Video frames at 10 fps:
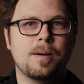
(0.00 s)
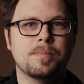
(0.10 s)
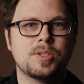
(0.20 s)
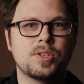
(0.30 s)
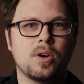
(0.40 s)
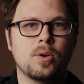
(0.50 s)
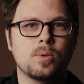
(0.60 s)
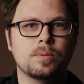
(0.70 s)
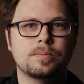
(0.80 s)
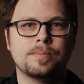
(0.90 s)

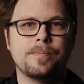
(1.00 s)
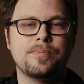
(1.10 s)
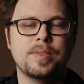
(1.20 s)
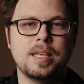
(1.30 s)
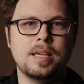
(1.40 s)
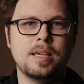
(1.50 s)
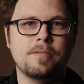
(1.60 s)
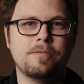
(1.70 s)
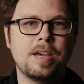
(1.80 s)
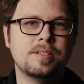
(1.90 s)
So
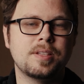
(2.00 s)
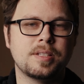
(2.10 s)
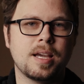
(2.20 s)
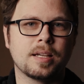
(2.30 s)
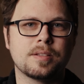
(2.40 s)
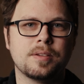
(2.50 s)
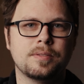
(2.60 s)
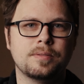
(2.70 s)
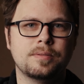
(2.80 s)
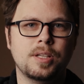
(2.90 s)
the face detect,
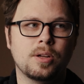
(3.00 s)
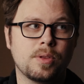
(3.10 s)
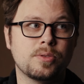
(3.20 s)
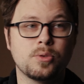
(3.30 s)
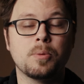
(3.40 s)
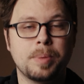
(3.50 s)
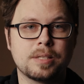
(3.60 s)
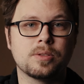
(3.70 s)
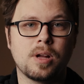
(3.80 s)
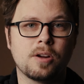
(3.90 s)
the dual
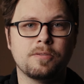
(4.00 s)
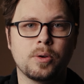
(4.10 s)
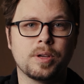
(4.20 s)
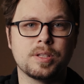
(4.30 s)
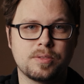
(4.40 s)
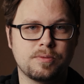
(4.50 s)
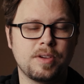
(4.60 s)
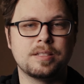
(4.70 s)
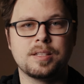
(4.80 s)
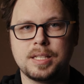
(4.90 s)
pixel autofocus,
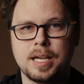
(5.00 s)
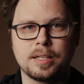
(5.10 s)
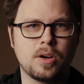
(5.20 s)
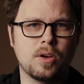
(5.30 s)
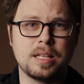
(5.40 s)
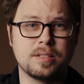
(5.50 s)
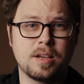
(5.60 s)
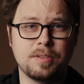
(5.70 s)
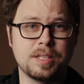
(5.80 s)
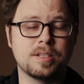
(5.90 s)
face detect, all that
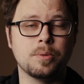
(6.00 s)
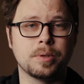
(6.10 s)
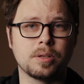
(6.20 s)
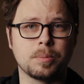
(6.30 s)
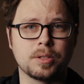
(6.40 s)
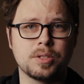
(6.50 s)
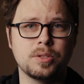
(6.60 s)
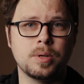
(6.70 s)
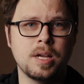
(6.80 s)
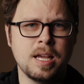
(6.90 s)
stuff in the C100 Mark
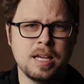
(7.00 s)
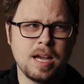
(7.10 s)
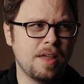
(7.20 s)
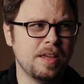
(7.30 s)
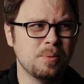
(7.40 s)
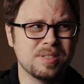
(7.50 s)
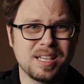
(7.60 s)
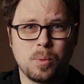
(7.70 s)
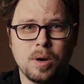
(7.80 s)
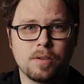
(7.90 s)
II, I think it was
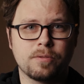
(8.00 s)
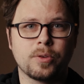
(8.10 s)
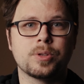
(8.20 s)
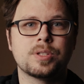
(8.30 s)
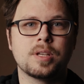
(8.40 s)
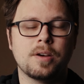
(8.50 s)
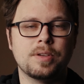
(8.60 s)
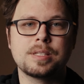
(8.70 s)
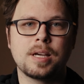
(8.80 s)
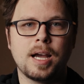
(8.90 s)
like one of the first of
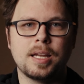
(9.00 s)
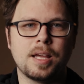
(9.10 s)
its kind.